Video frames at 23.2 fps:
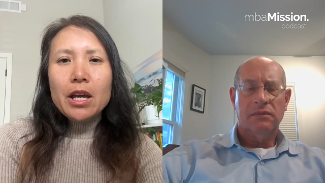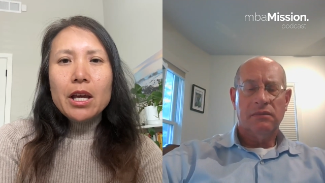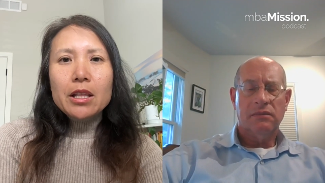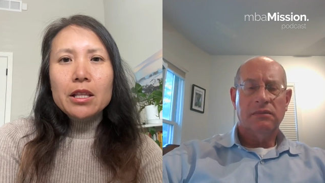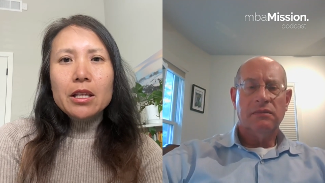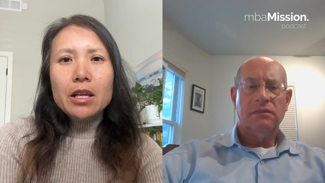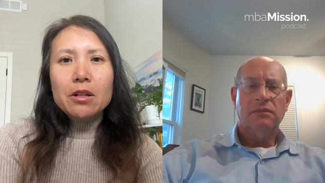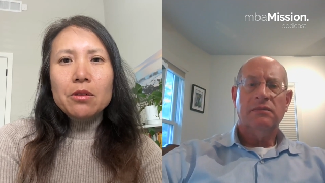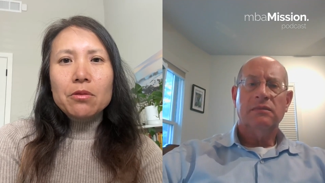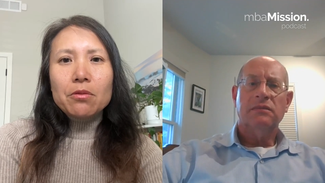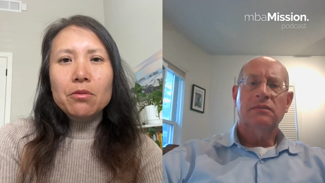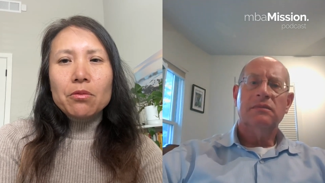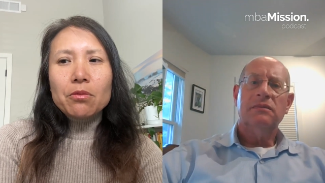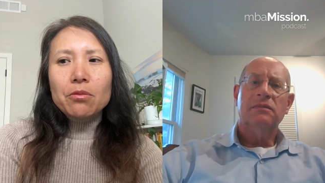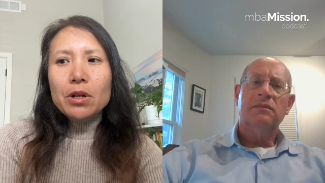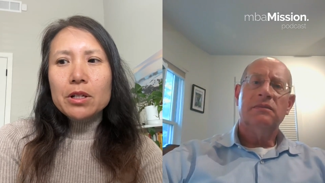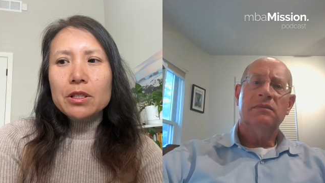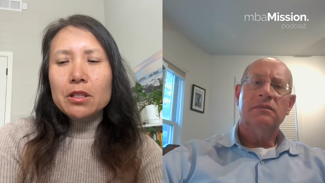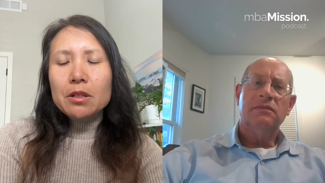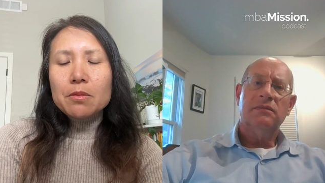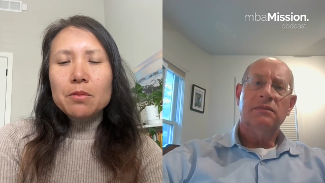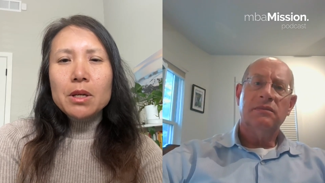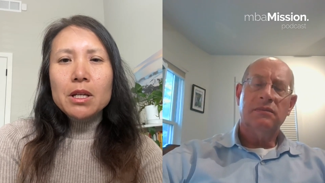Speaker 1: And then
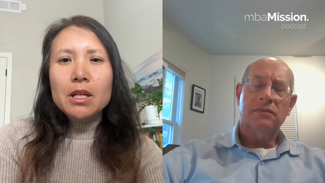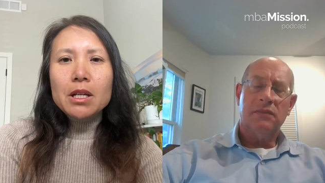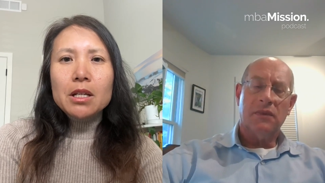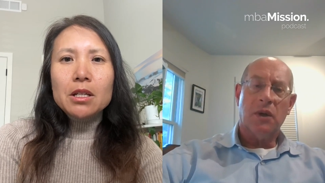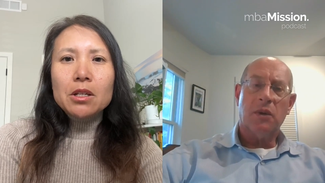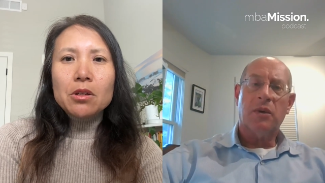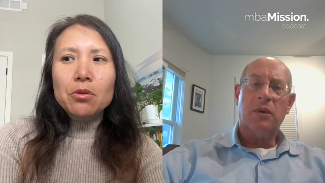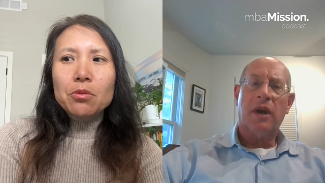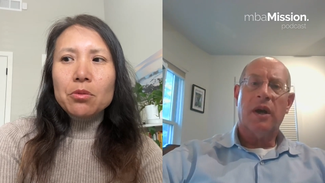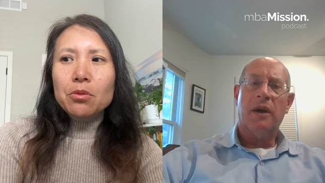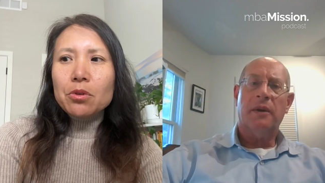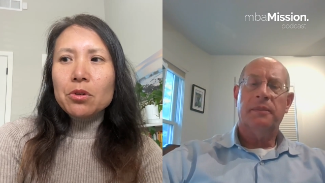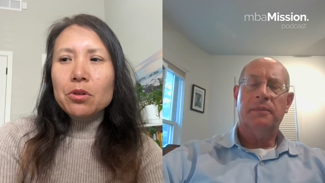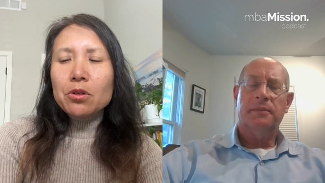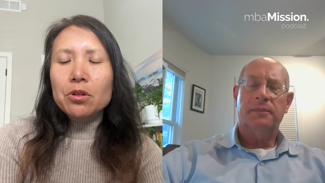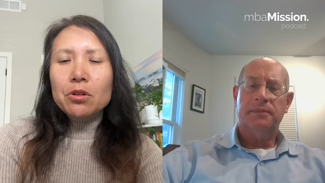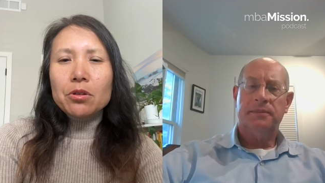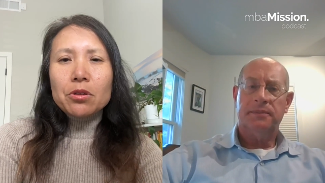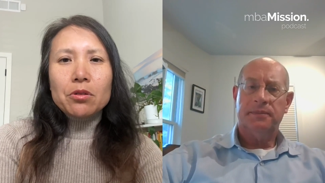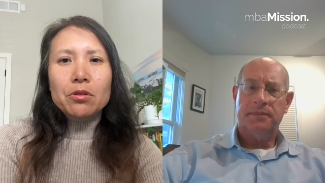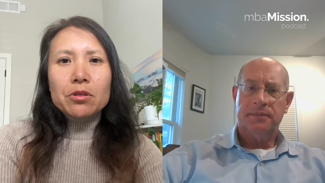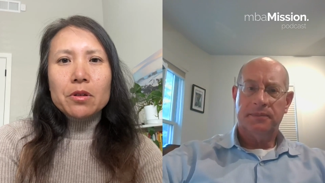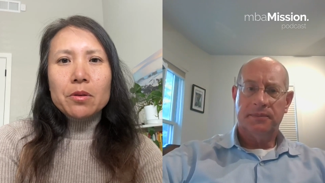once admitted, you, you
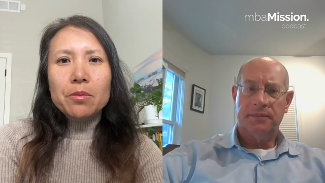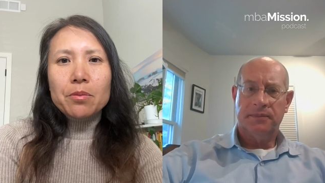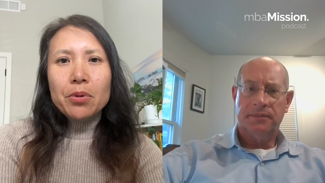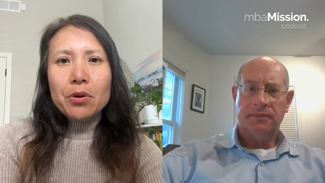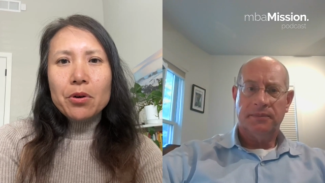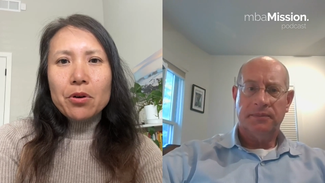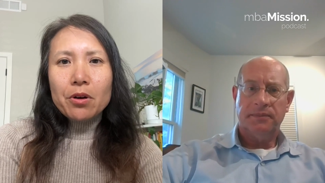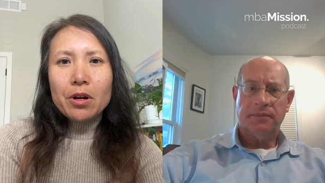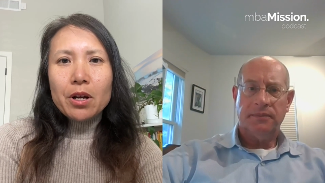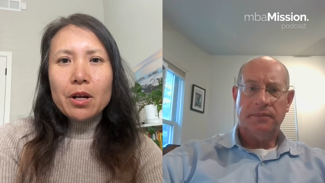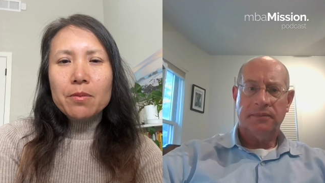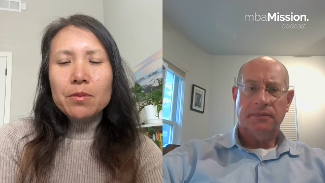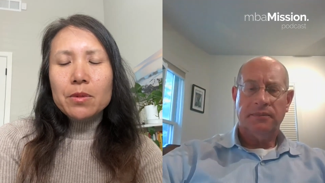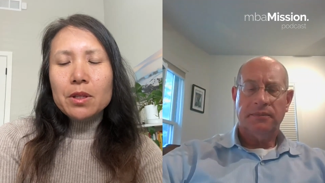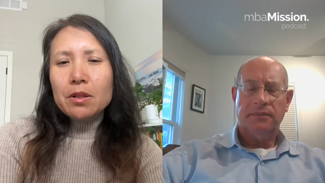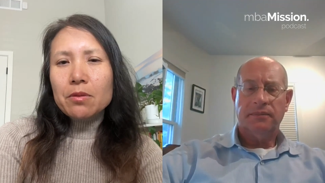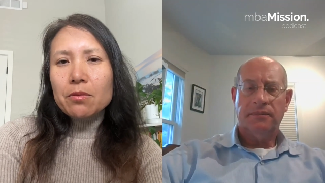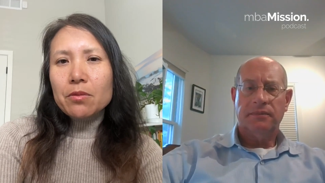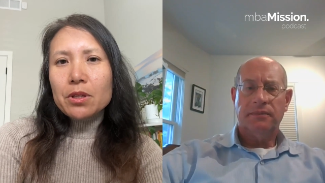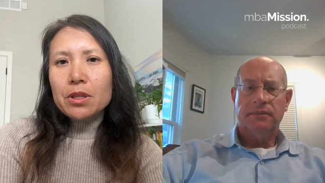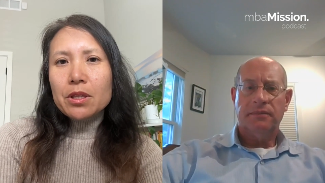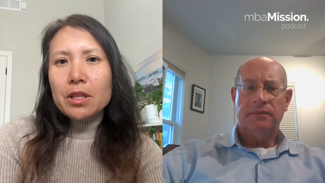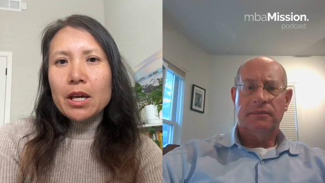know, there's a program
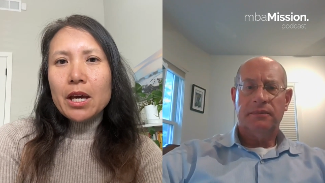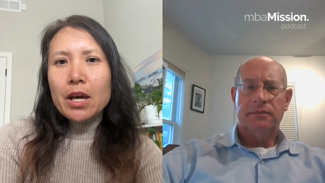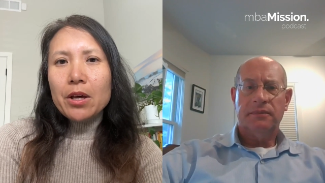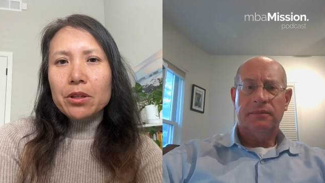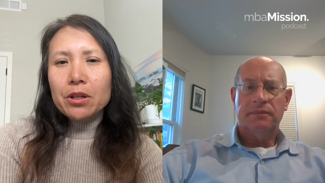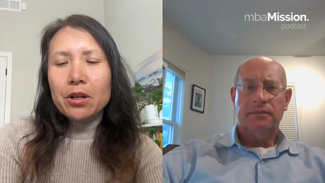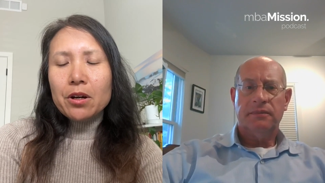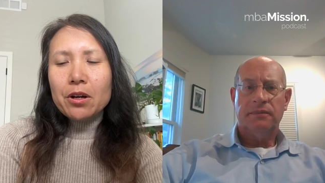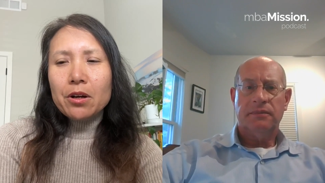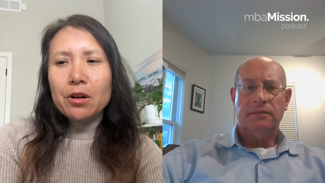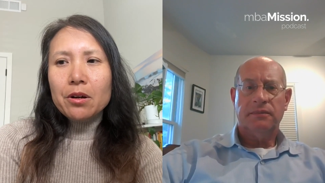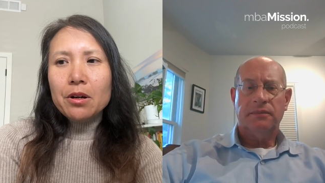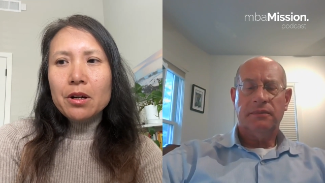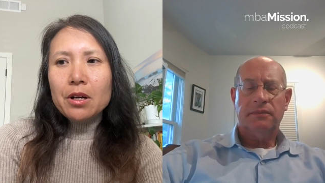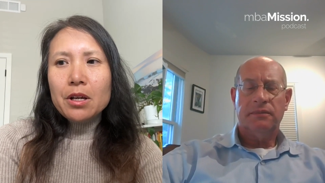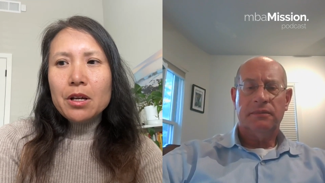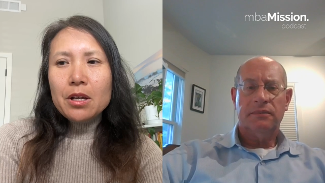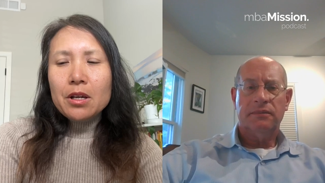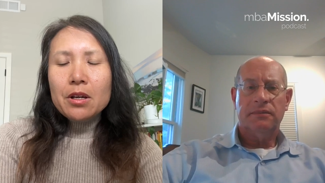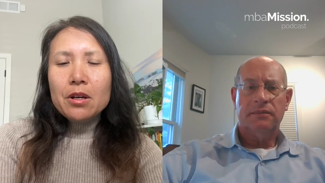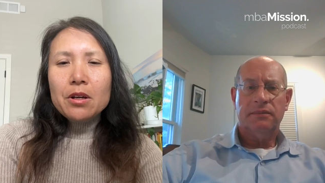with the healthcare